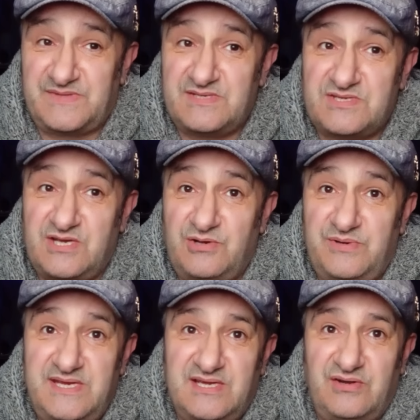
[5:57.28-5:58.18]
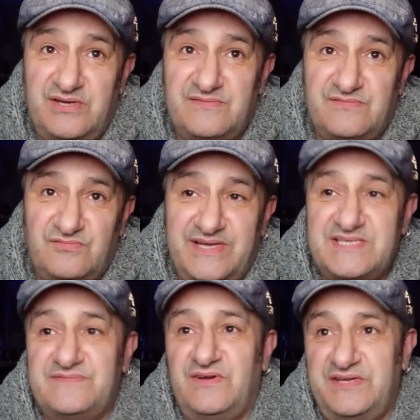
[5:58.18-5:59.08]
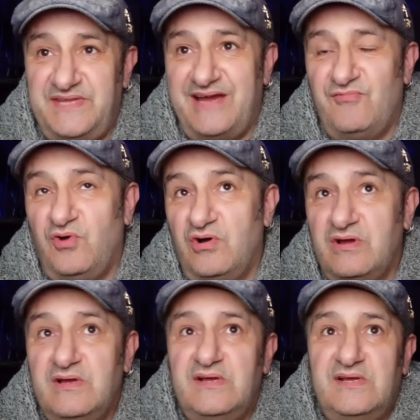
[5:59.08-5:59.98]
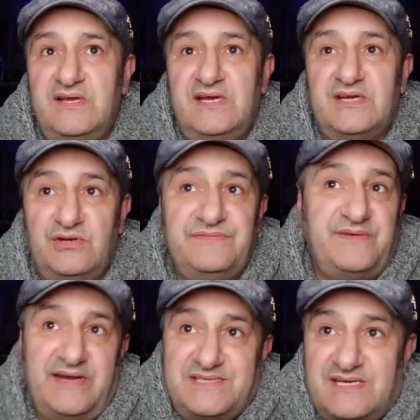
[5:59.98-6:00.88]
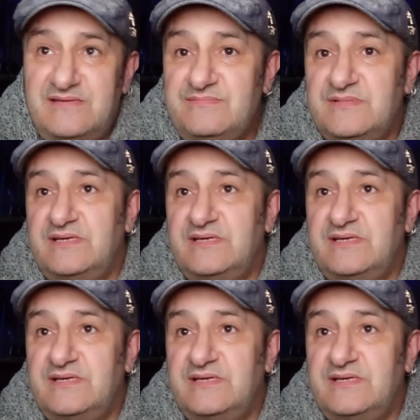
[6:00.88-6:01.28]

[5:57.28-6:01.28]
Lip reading: So he kind of rectified that wrong. Good fighter.